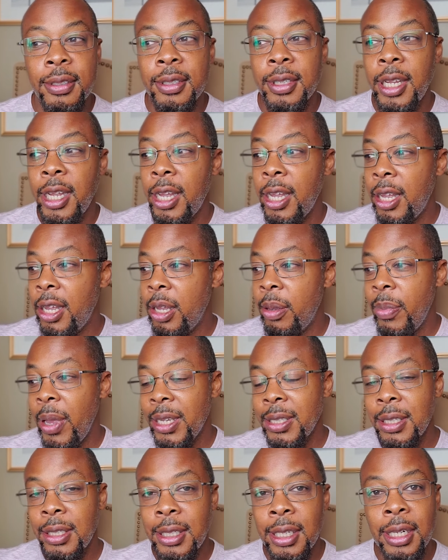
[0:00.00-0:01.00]
um,
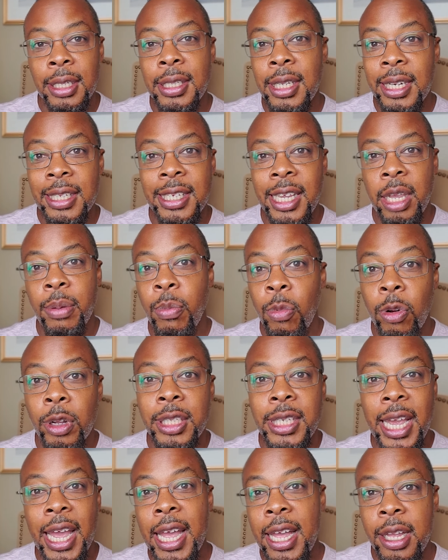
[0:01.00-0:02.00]
has a tendency to take more
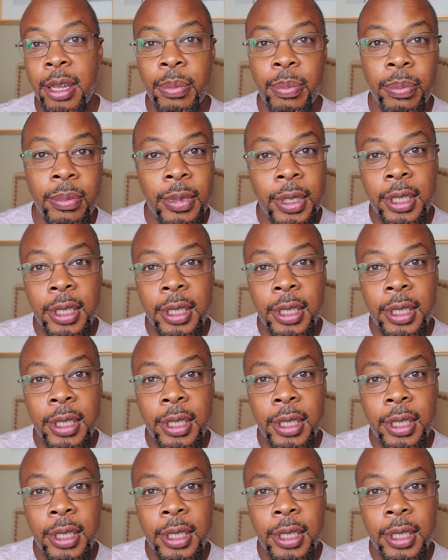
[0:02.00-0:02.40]
time,